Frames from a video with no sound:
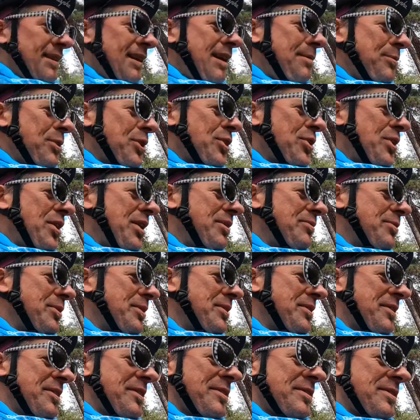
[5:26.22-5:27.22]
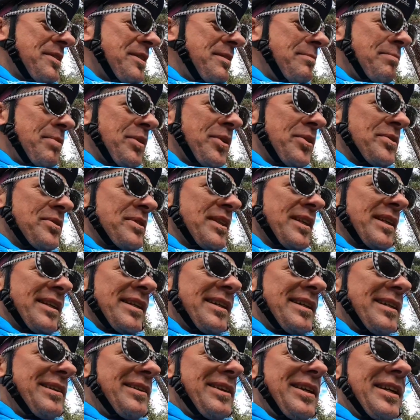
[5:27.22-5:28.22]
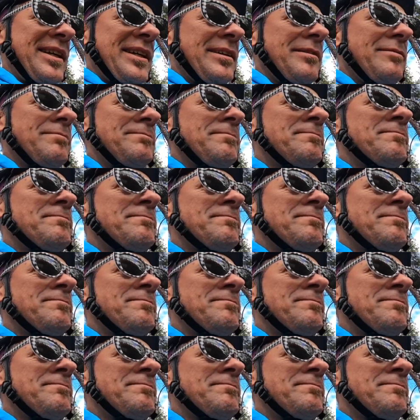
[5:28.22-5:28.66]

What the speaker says: I'm a convert to this seat post. I kind of like it.